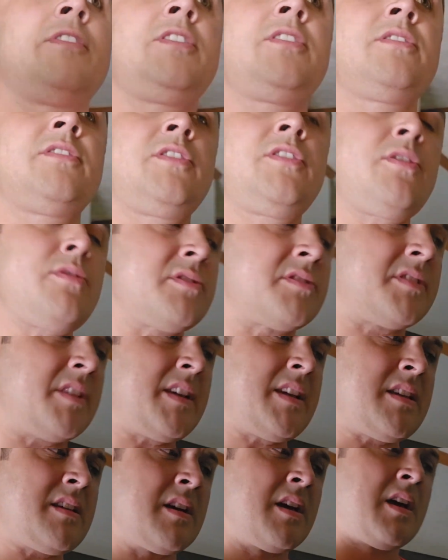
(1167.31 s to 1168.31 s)
Do you
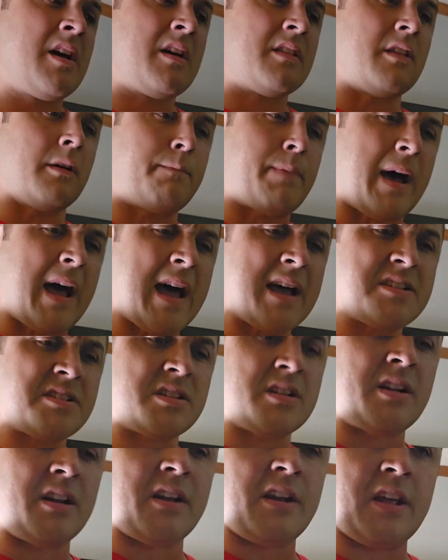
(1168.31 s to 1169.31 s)
see the
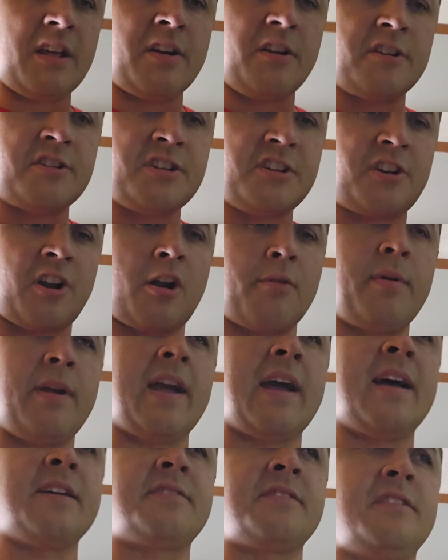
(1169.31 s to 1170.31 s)
passion and energy Kirby
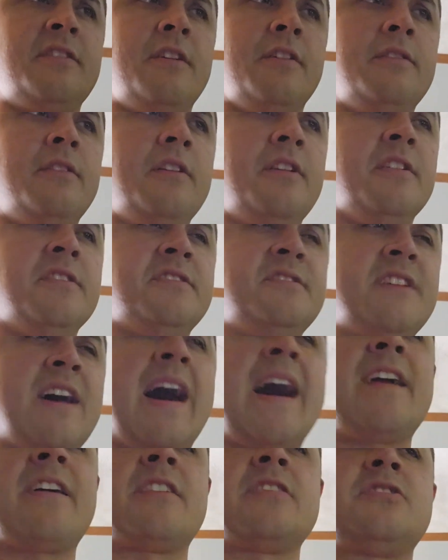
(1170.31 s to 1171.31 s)
has and the
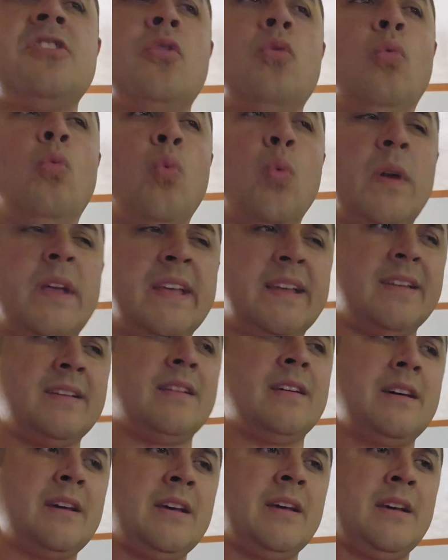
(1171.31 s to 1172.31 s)
desire to
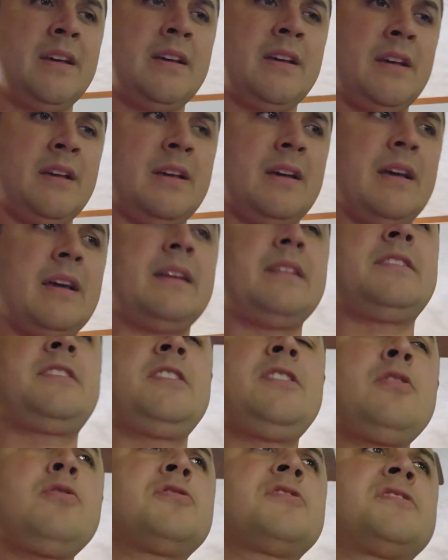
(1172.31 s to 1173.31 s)
win?
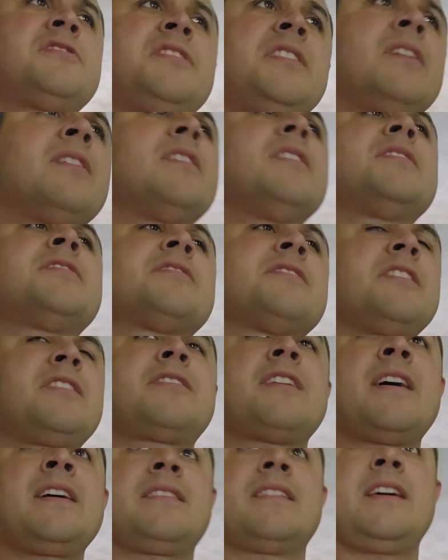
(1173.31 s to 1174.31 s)
Do you seriously
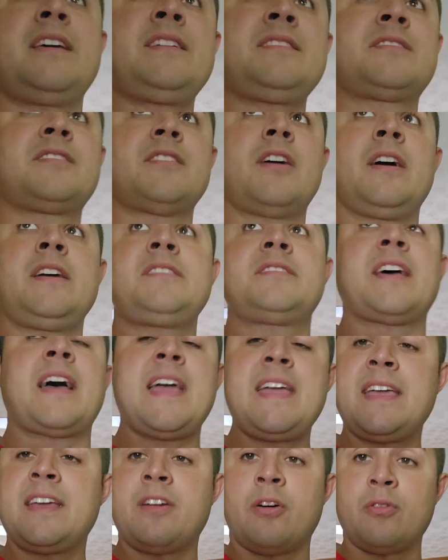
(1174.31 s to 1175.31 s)
think that he's
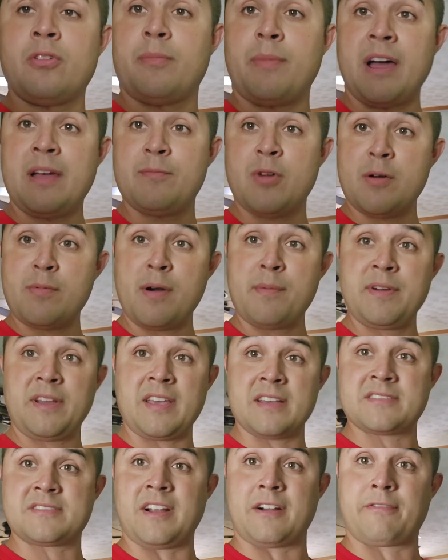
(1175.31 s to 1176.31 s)
hanging on to Mike Bobo
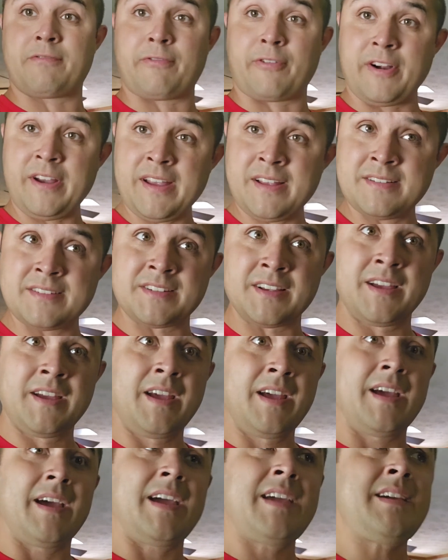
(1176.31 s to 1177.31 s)
because they're friends?
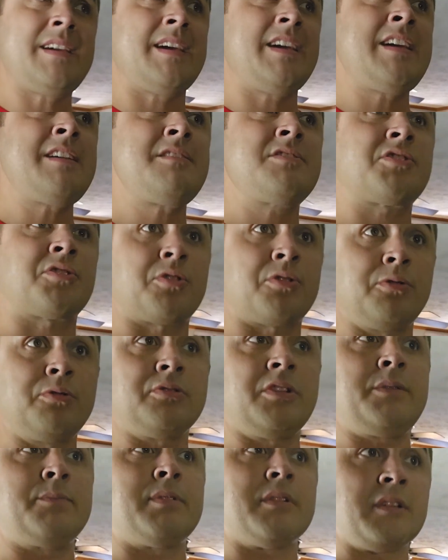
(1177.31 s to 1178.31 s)
He
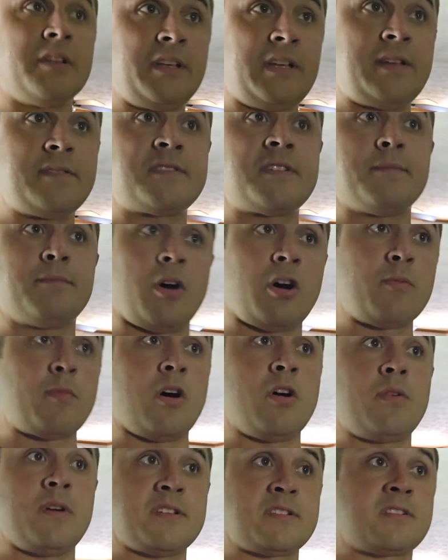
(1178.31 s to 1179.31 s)
truly believes that
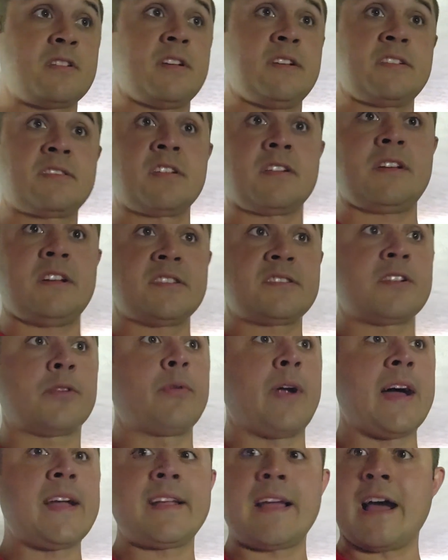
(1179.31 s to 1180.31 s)
Bobo is the
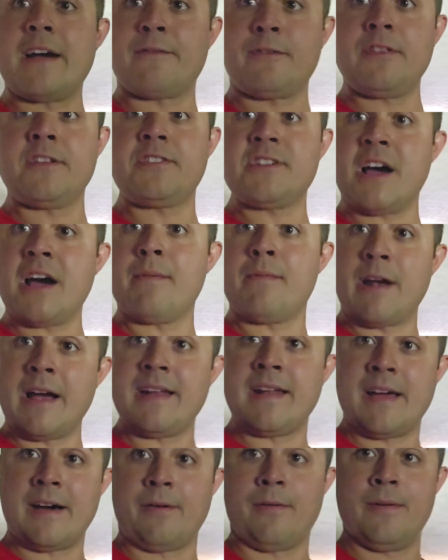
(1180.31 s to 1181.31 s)
right guy for the job
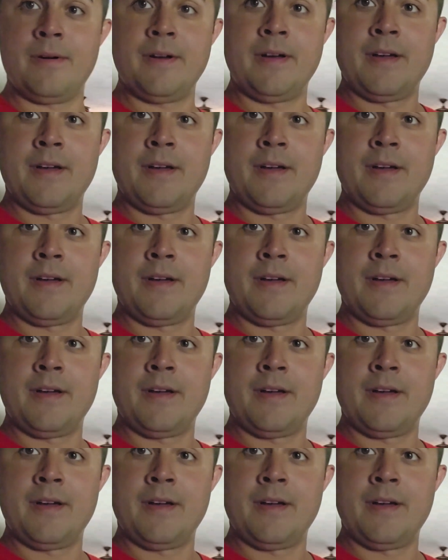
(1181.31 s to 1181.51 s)
right now.